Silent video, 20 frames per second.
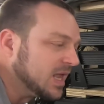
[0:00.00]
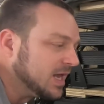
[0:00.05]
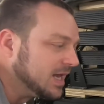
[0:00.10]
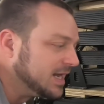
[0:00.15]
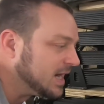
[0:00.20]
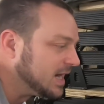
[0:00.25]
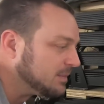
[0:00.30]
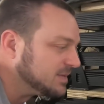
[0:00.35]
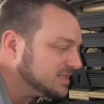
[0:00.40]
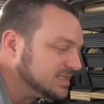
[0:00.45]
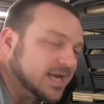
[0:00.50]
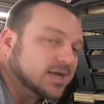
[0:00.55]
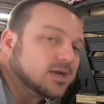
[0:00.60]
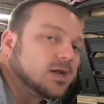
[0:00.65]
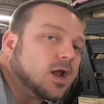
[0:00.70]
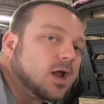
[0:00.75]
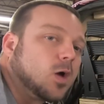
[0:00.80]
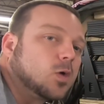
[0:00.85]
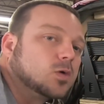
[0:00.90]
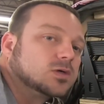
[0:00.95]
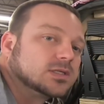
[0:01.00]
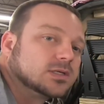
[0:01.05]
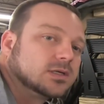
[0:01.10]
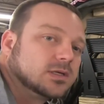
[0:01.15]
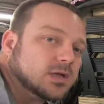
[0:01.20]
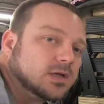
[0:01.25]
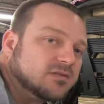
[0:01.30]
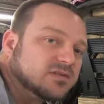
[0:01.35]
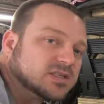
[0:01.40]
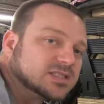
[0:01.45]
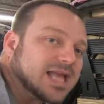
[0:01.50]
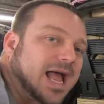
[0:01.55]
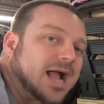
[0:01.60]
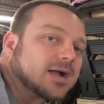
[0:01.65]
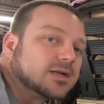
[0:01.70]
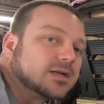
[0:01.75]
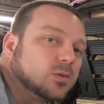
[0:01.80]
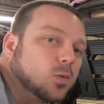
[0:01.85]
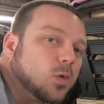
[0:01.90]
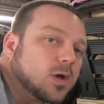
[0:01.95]
And I'm gonna take note of
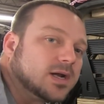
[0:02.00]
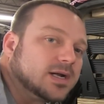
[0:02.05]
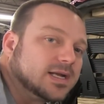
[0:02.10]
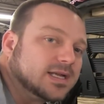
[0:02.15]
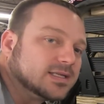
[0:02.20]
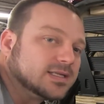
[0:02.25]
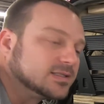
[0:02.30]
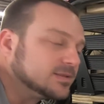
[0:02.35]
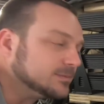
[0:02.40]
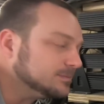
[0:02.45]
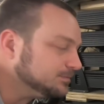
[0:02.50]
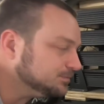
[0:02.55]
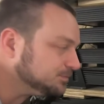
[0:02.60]
exactly what it is.